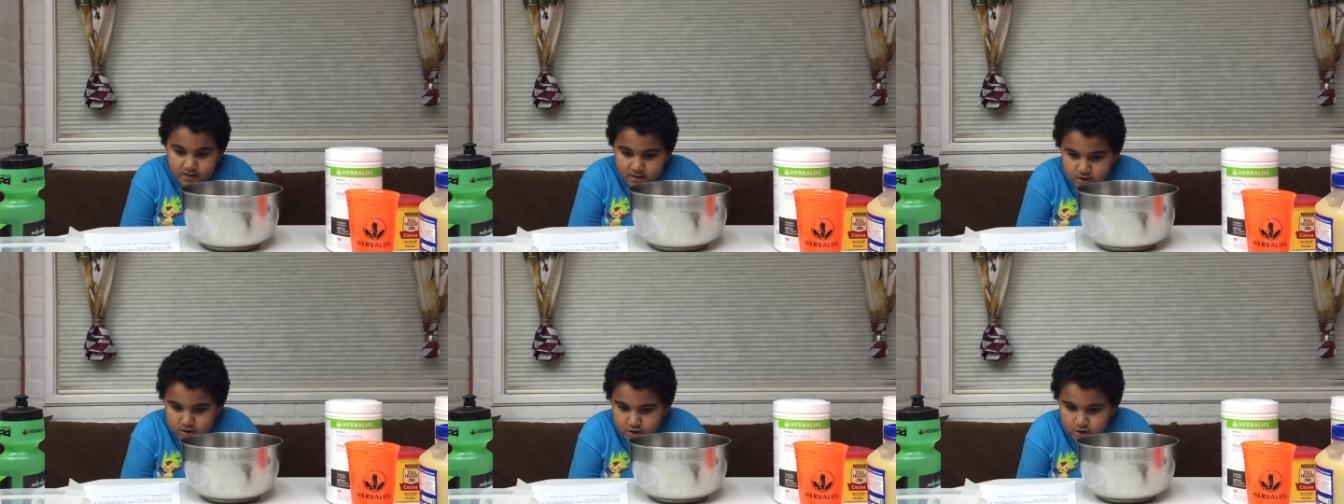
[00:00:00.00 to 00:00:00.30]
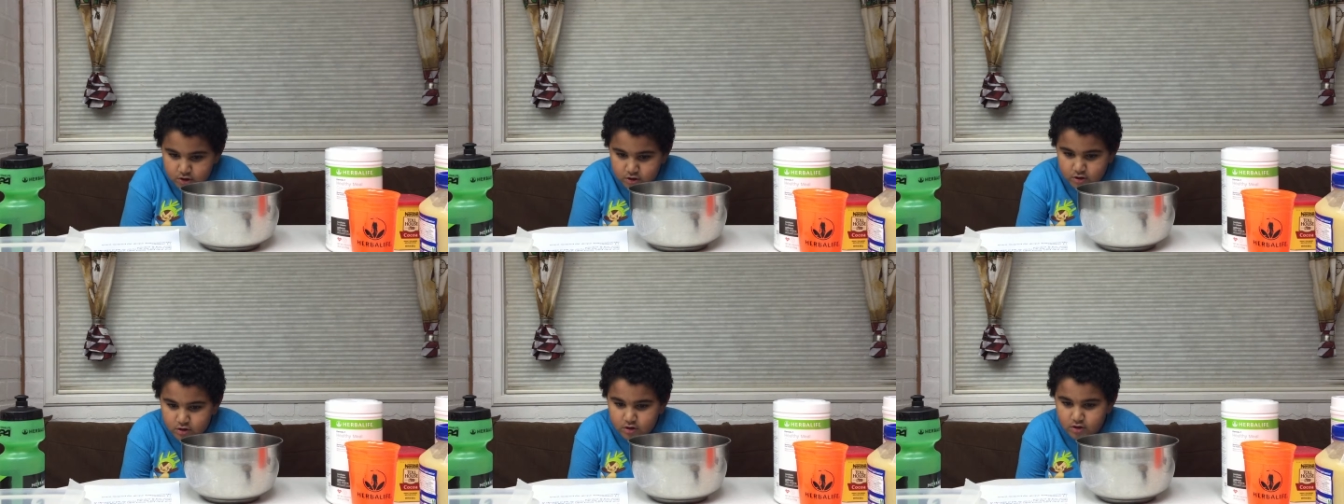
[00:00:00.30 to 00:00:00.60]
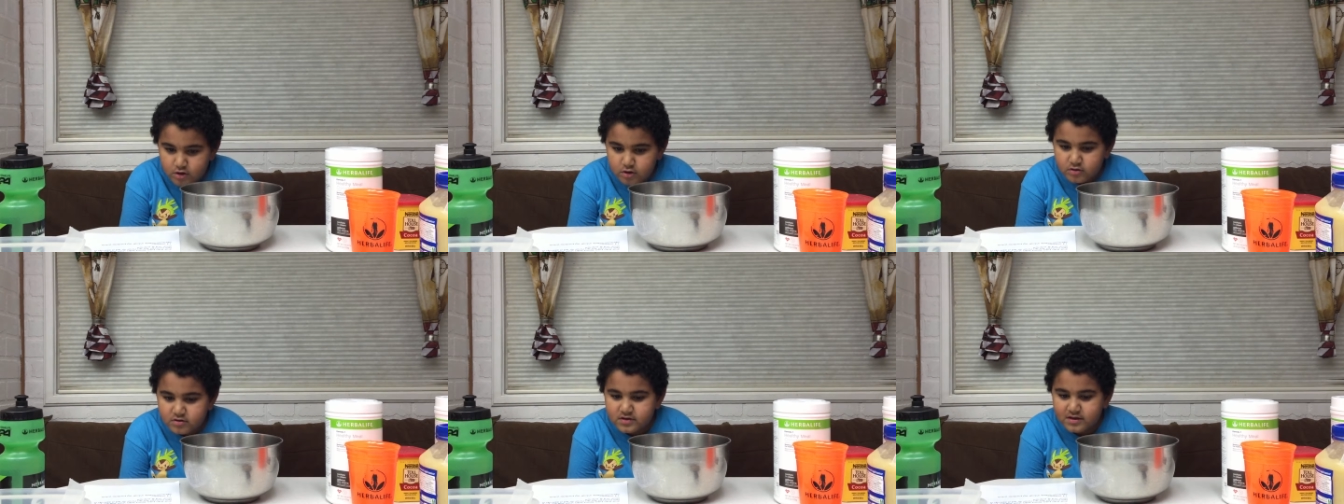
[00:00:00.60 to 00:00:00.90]

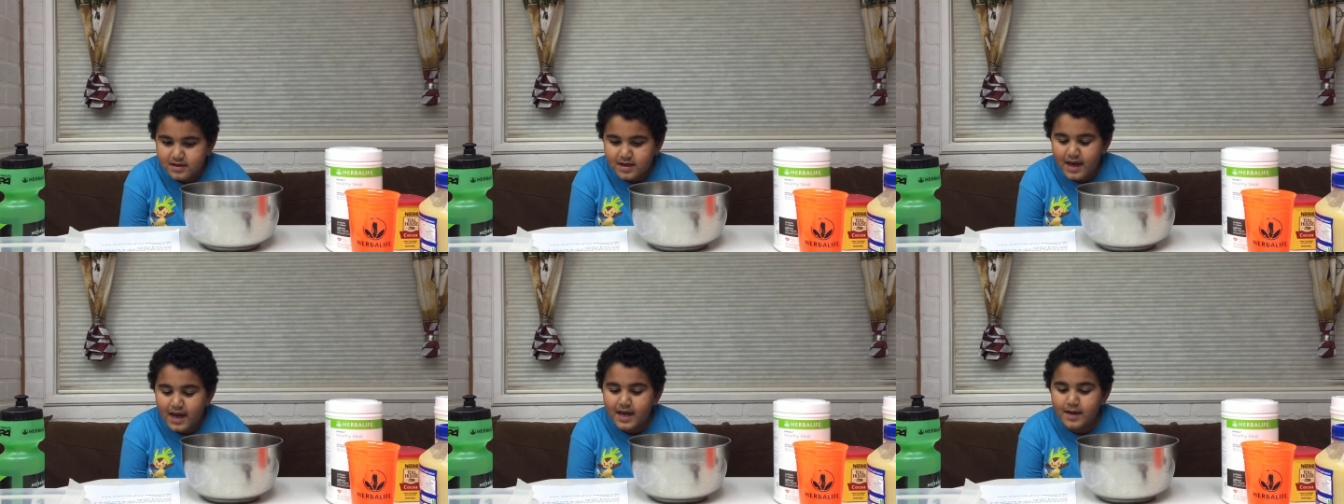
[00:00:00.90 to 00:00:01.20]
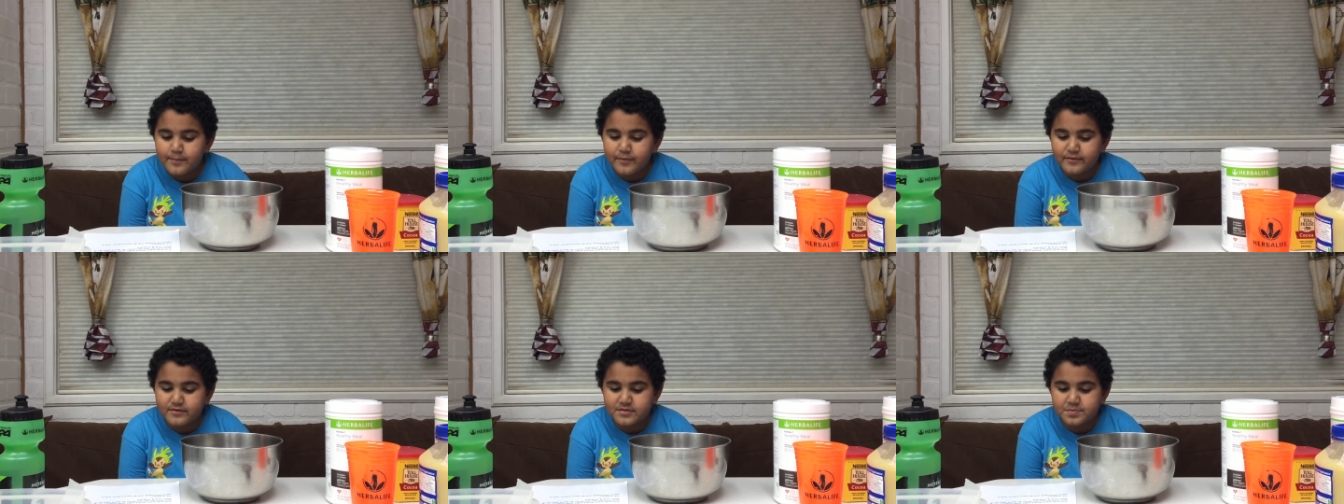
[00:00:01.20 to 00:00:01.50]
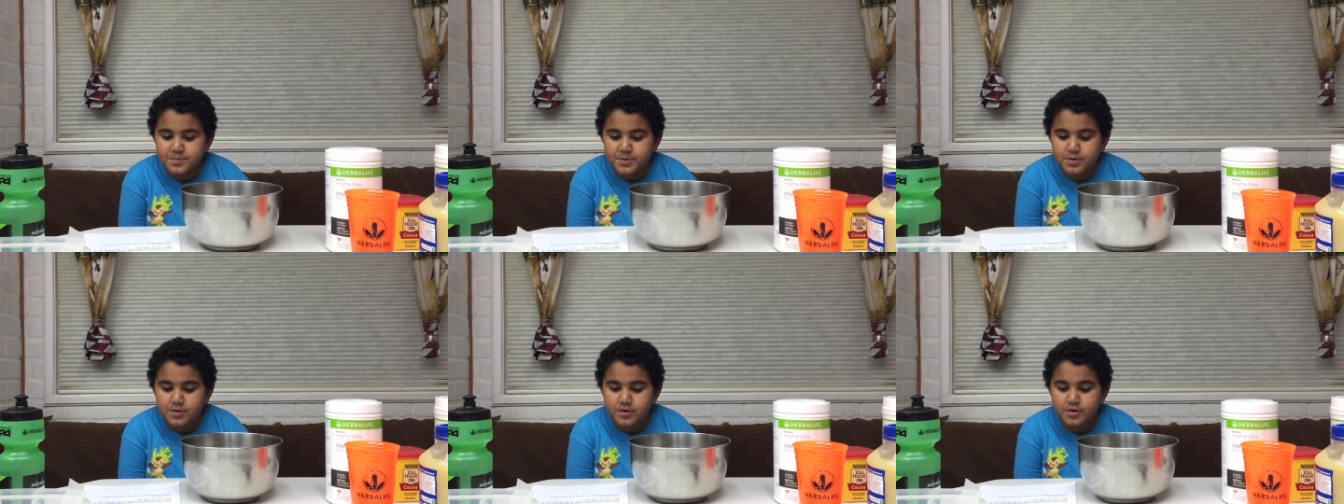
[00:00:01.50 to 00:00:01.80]
2
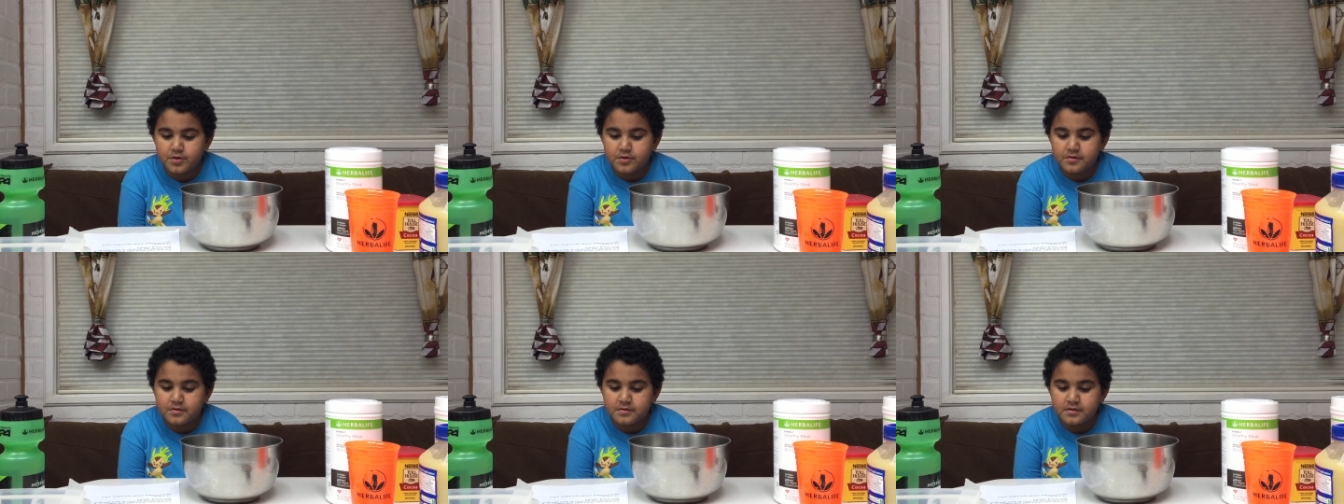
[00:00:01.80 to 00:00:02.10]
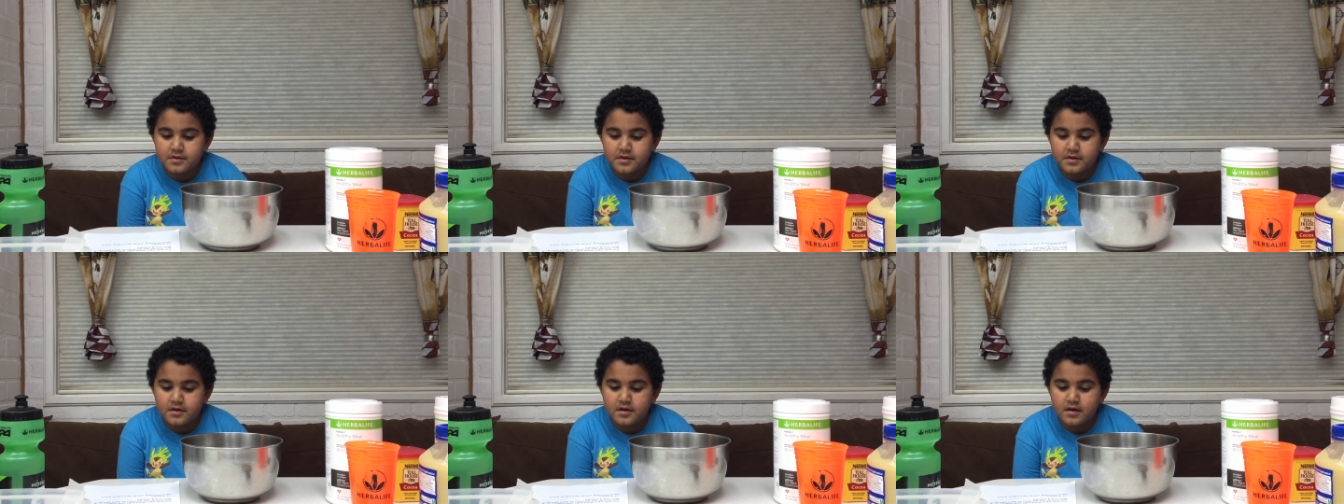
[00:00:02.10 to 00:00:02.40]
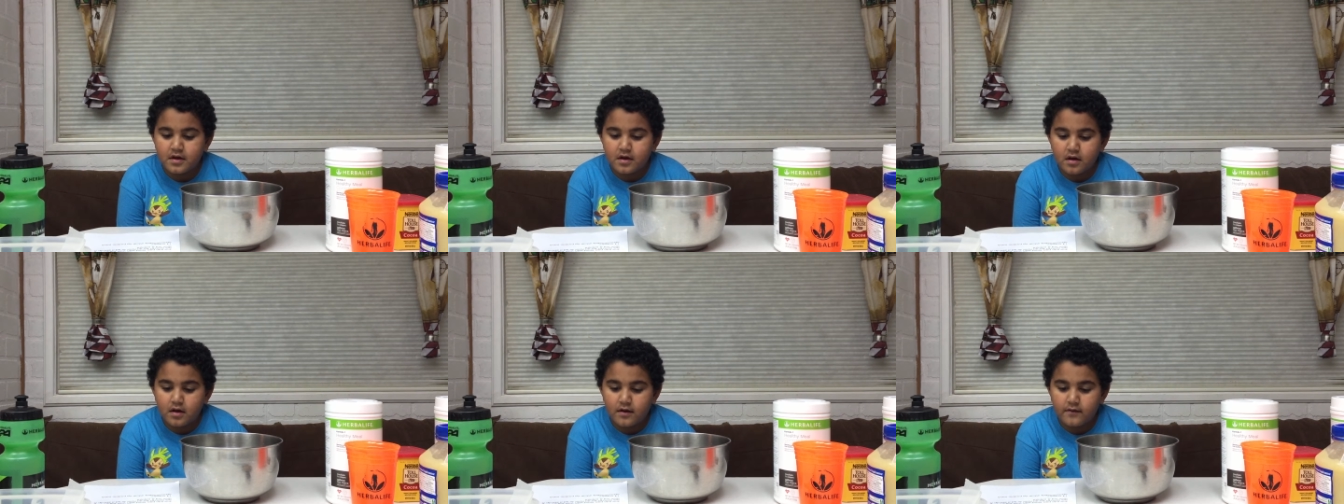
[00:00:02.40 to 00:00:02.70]
tablespoons
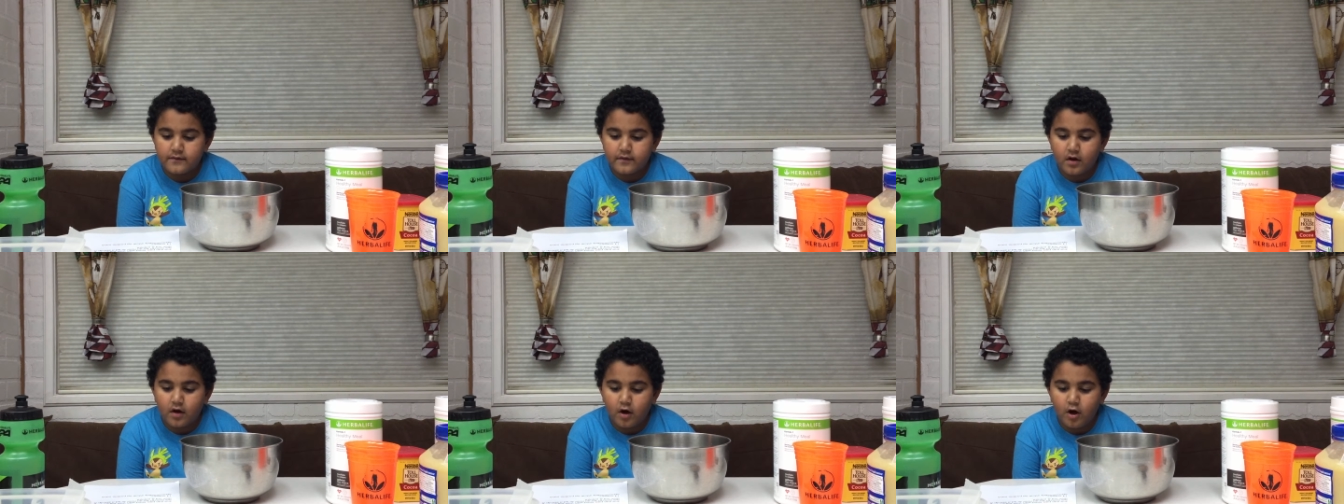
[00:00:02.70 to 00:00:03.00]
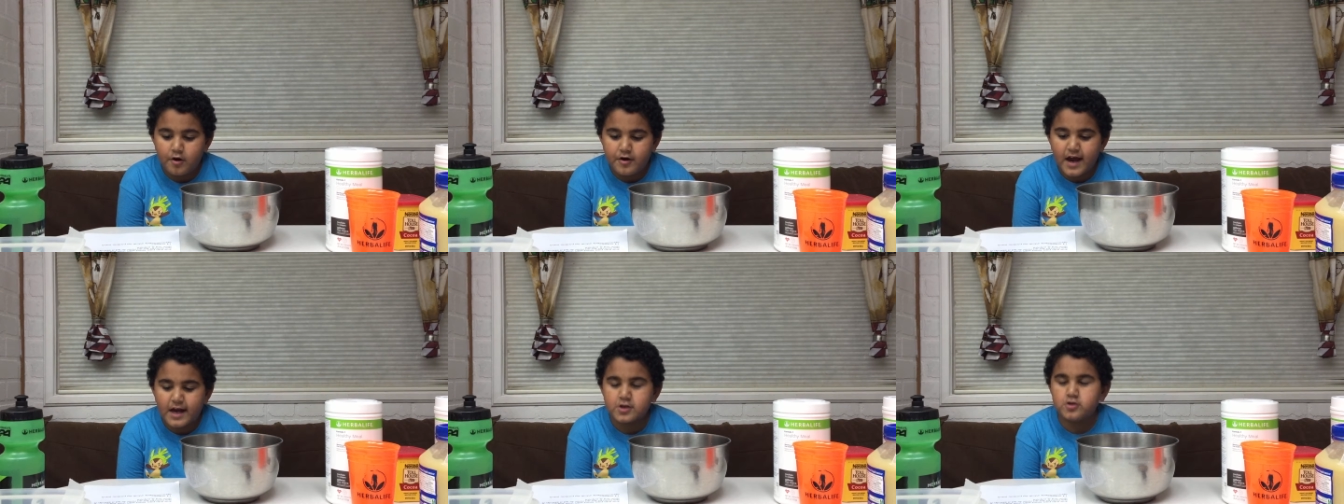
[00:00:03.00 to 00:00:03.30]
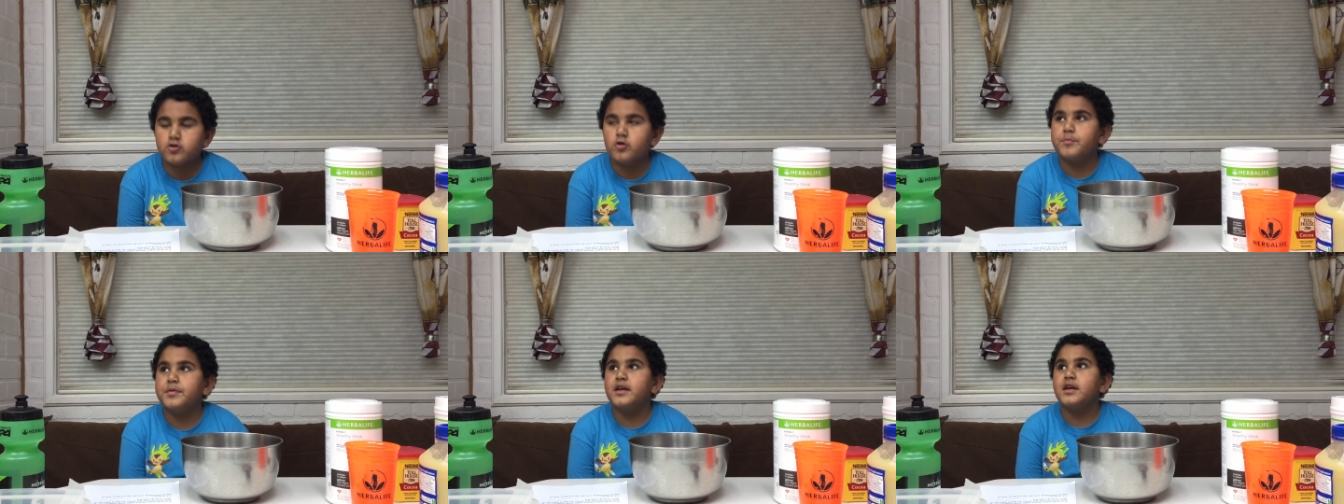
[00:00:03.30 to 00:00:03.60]
of
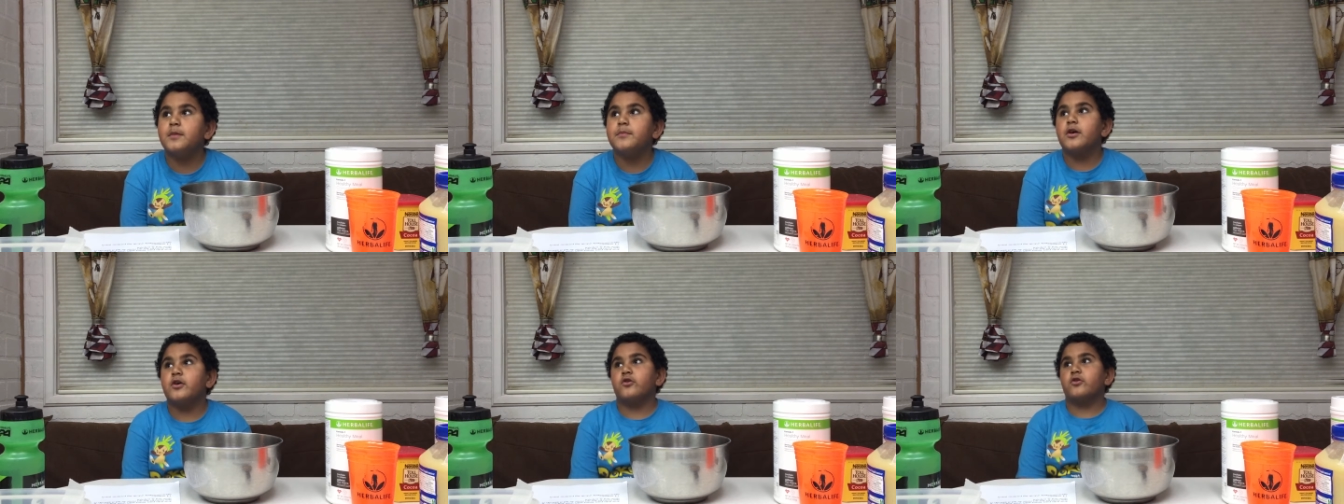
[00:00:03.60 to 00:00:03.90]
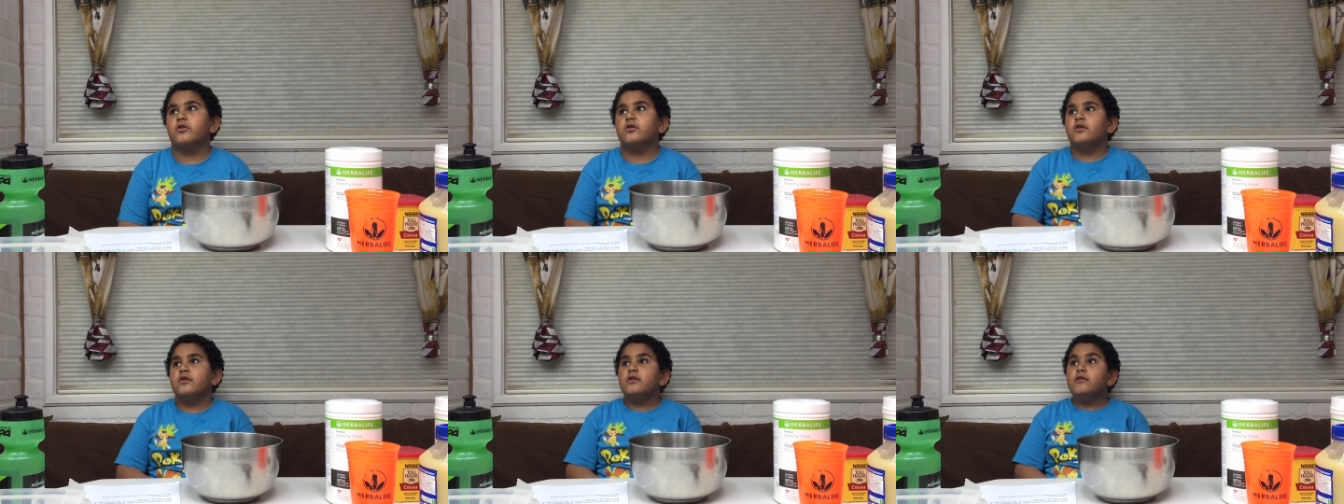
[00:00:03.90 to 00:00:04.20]
all-natural peanut butter.